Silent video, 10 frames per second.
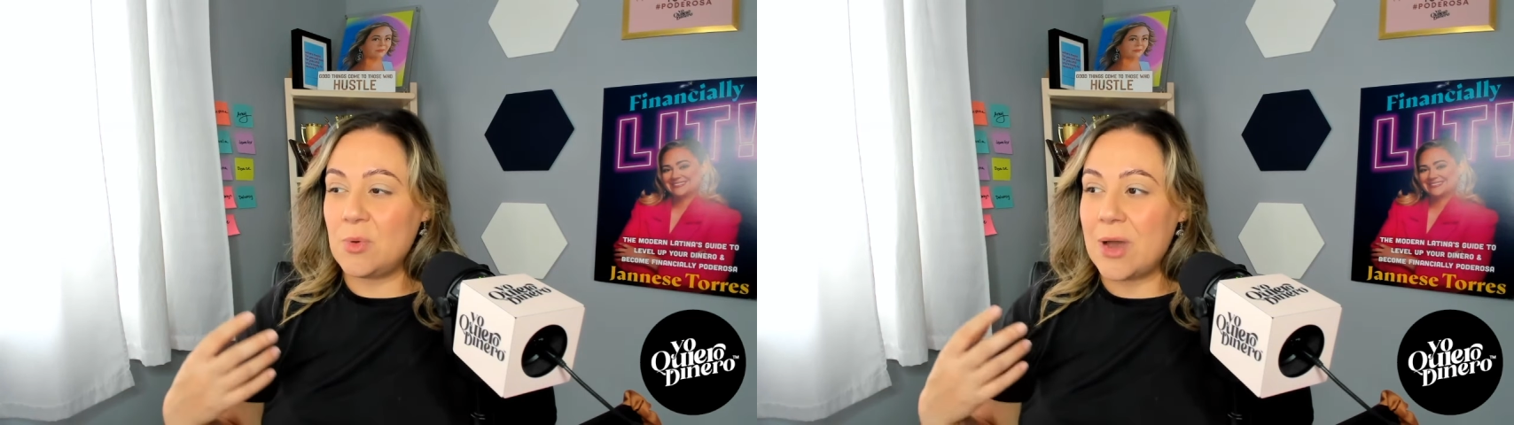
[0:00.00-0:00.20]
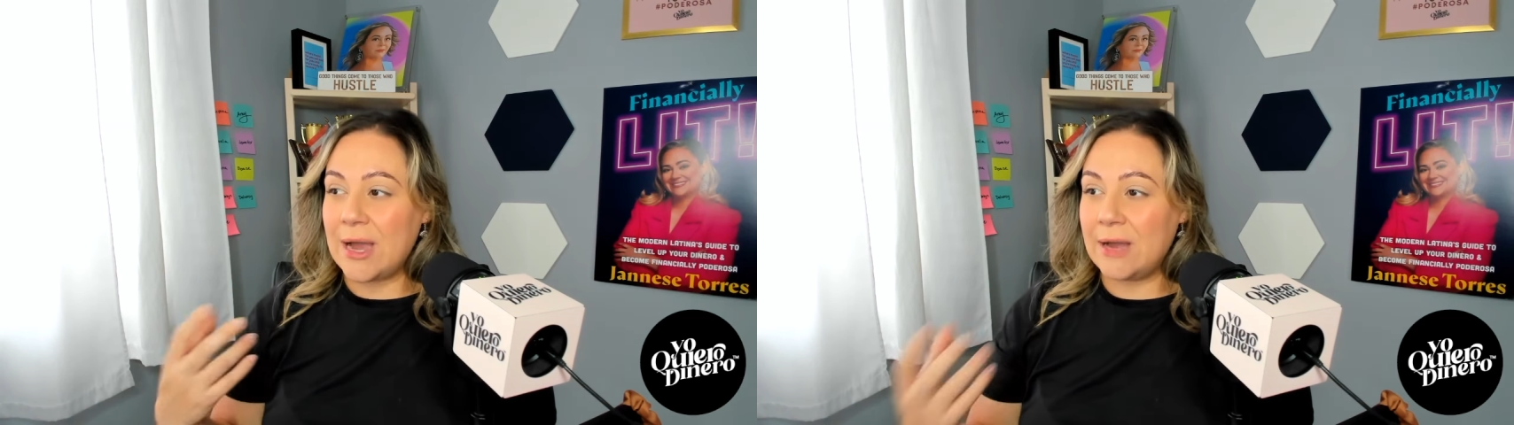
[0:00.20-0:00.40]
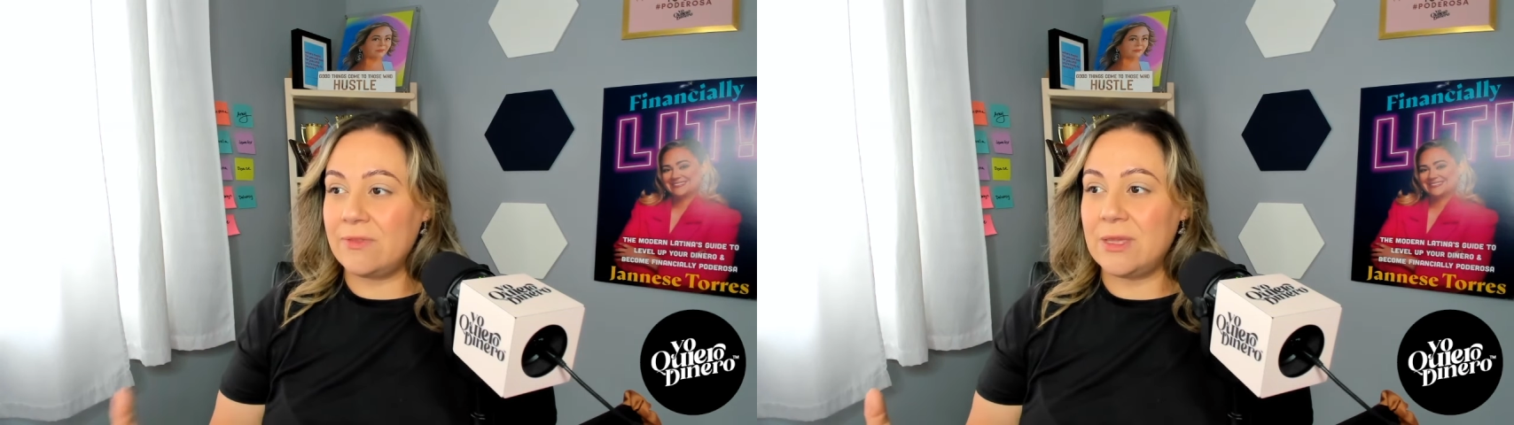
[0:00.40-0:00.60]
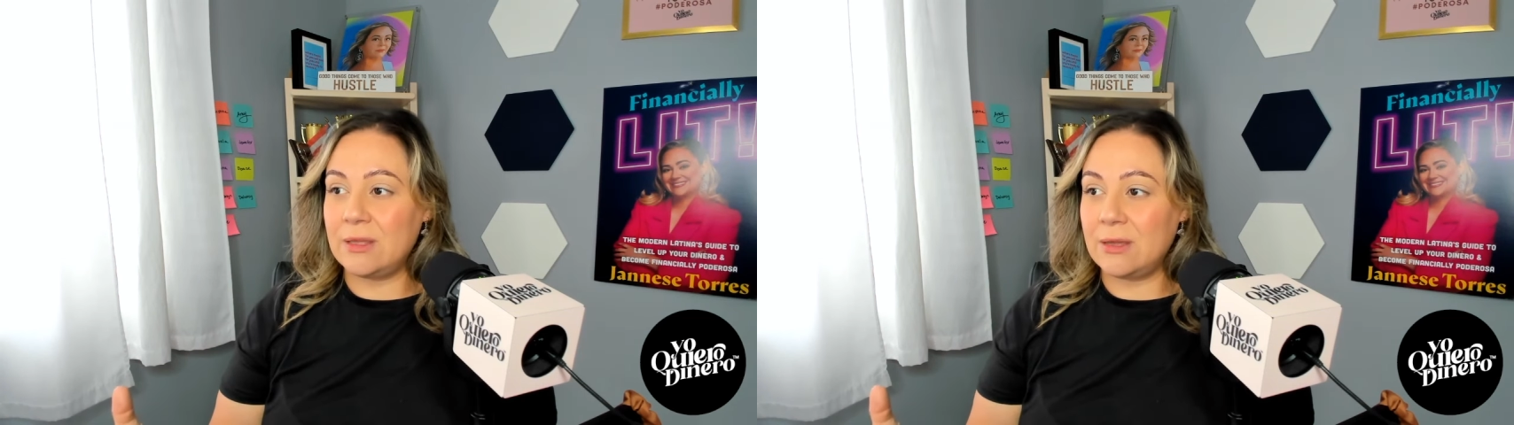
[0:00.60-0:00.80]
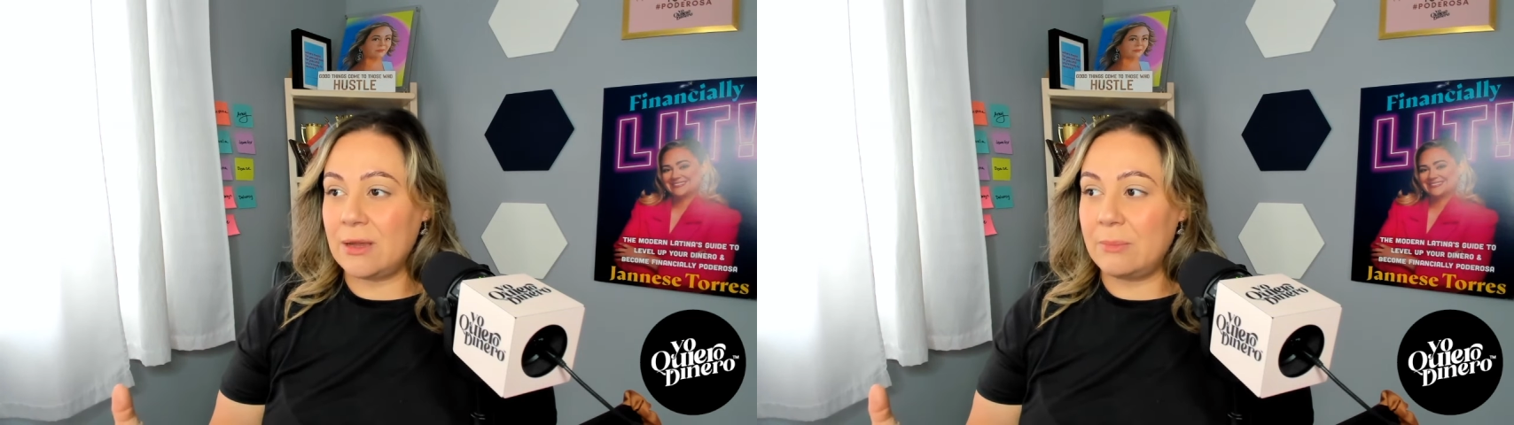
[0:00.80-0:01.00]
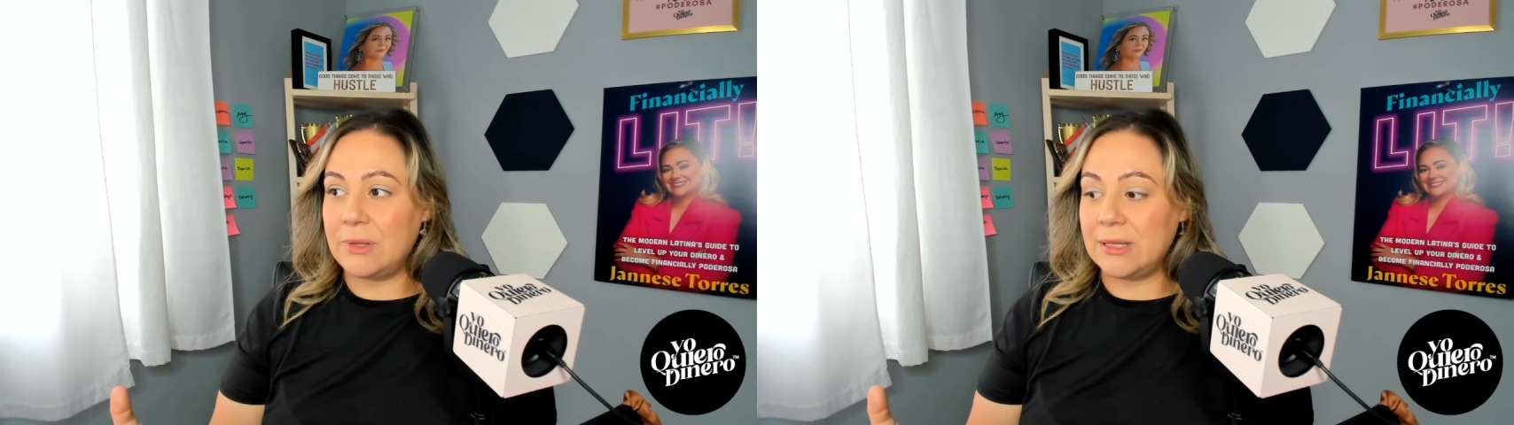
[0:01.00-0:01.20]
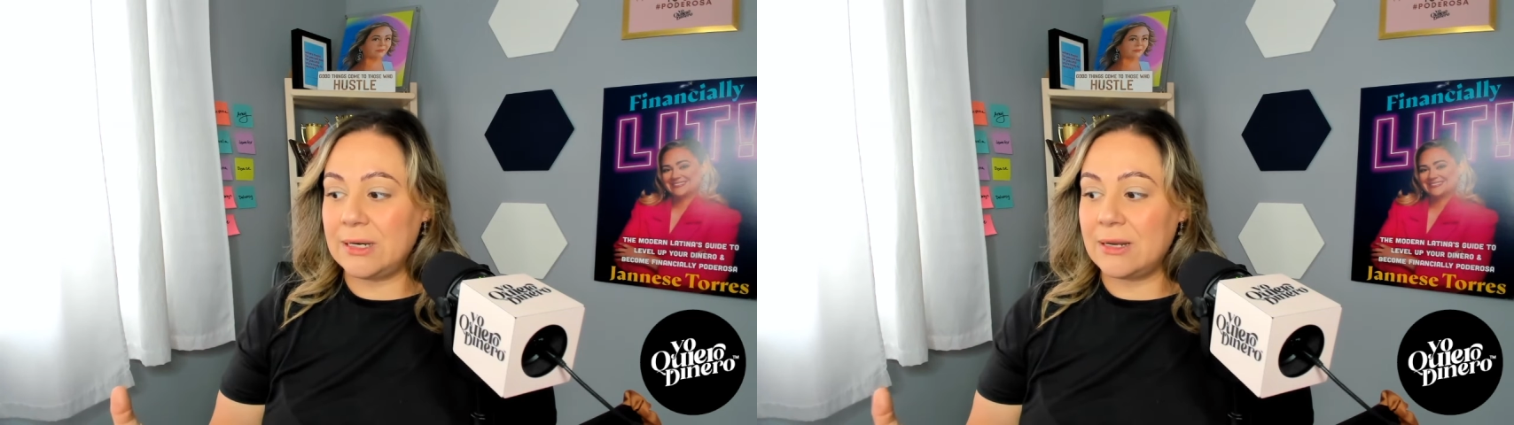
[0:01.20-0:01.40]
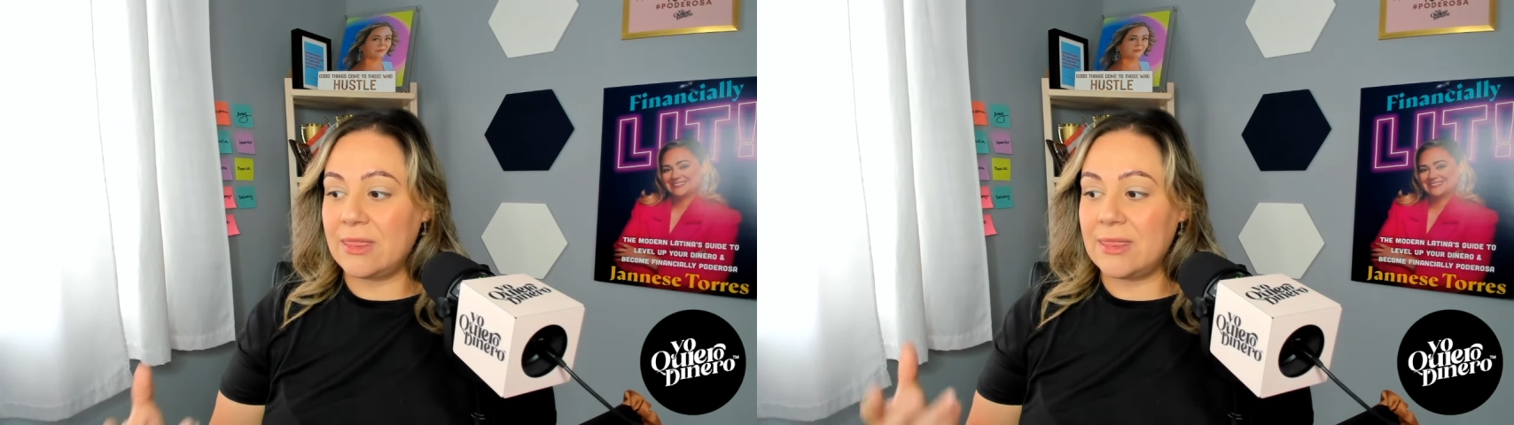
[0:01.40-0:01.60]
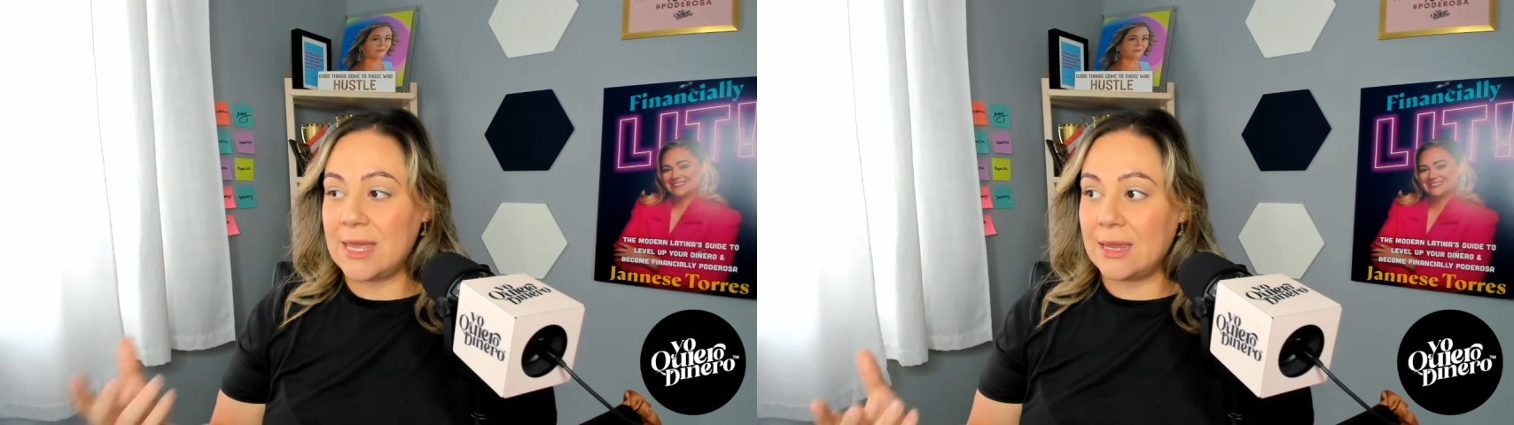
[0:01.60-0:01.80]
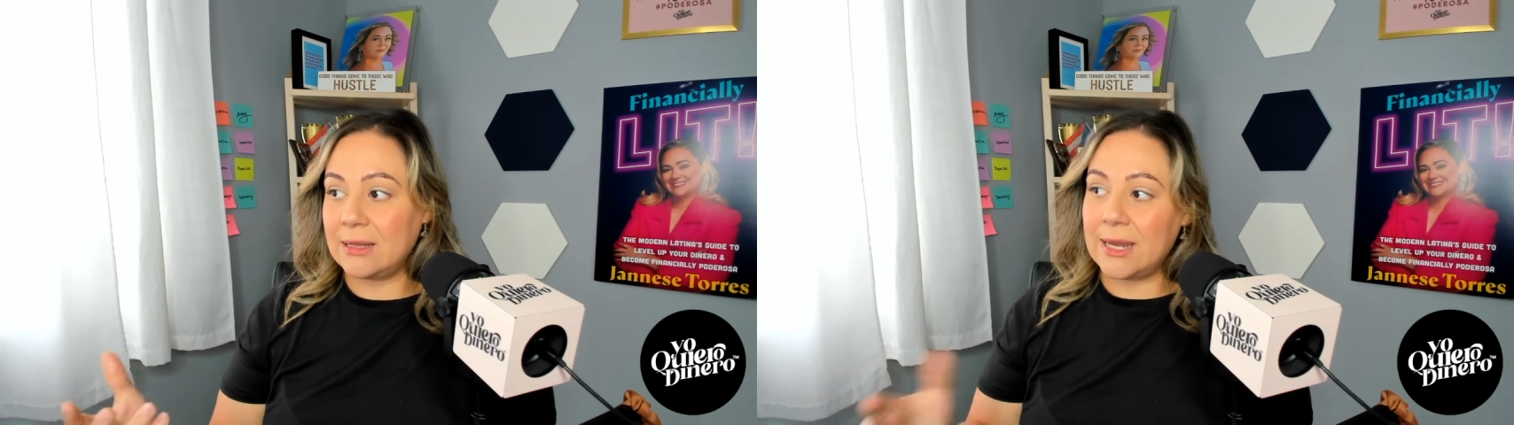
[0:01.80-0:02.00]
have the ability to
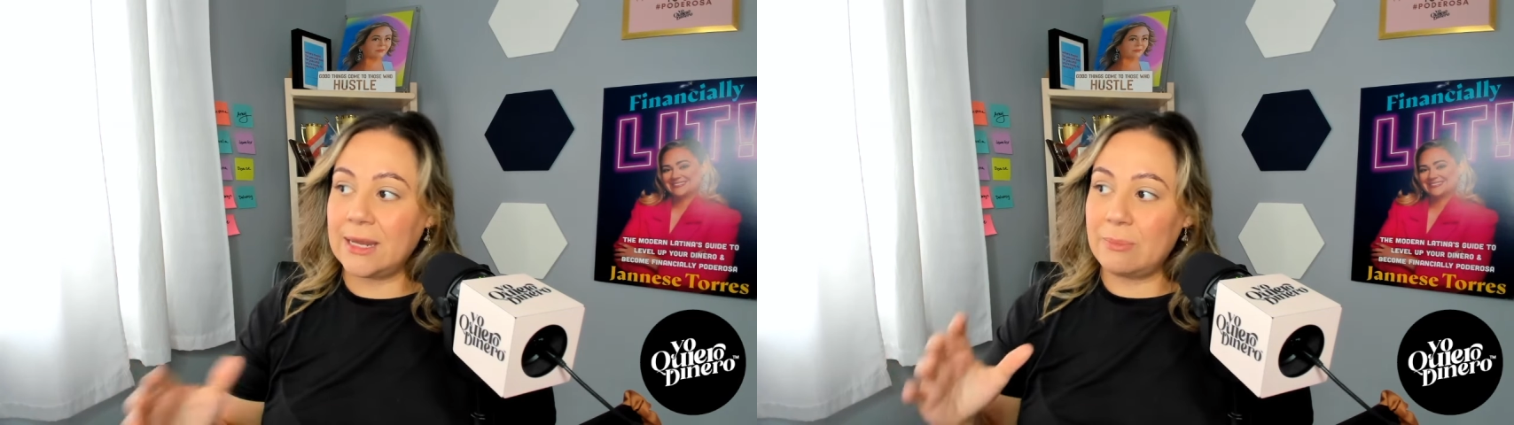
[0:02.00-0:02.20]
think like